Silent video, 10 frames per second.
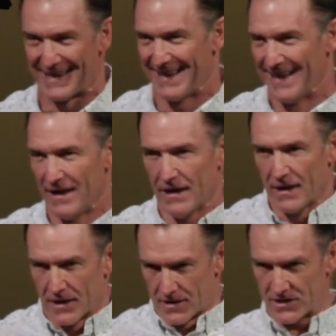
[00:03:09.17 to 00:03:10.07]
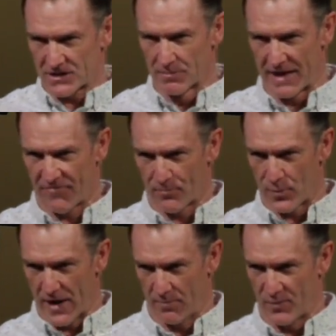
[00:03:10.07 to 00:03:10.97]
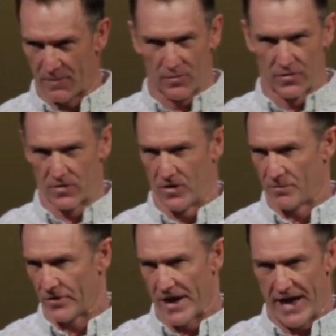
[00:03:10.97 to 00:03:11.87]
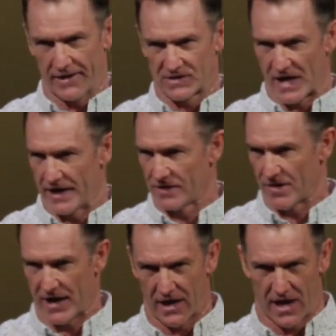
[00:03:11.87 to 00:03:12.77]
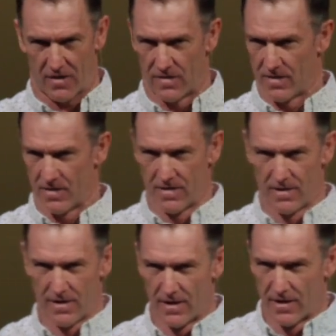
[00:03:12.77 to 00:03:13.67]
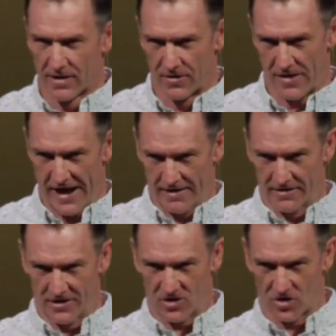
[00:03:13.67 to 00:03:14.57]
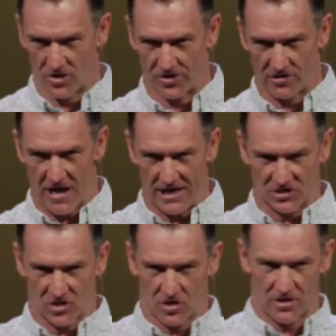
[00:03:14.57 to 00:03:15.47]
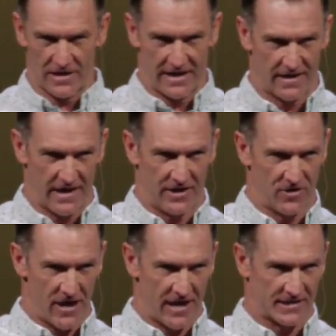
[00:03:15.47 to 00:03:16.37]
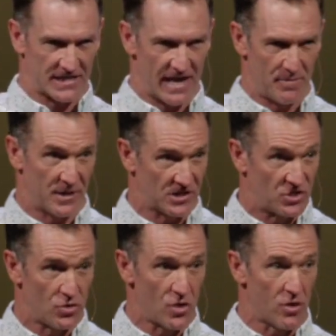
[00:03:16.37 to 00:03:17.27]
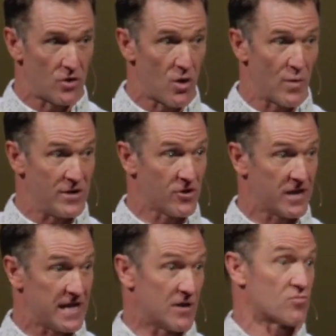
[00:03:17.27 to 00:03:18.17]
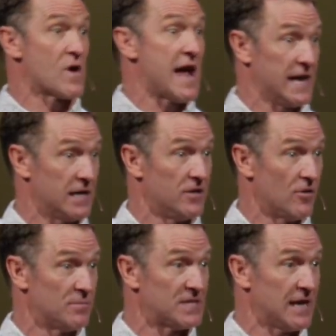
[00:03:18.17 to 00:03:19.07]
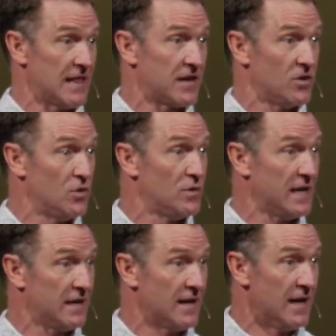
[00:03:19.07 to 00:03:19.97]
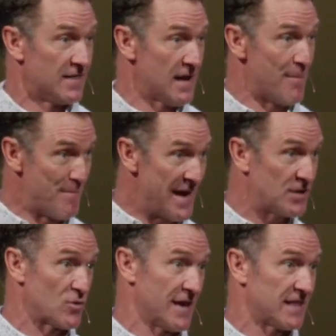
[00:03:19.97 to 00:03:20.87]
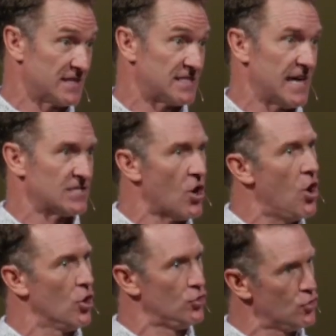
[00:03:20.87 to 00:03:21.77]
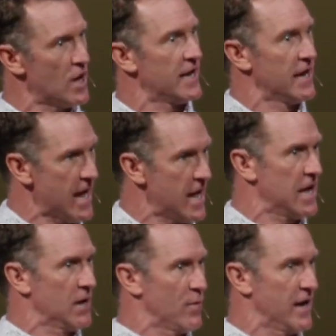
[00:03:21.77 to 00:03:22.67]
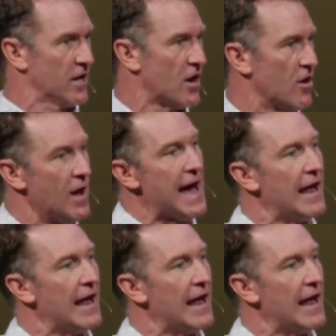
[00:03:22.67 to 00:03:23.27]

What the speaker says: And there's some left brain people in the room. You're not excited right now. You're analytical, you're logical, and you're not excited because you don't know when you're going to get it right. You know what I'm saying? Like, you need a metric that says, oh, you got an A, way to go.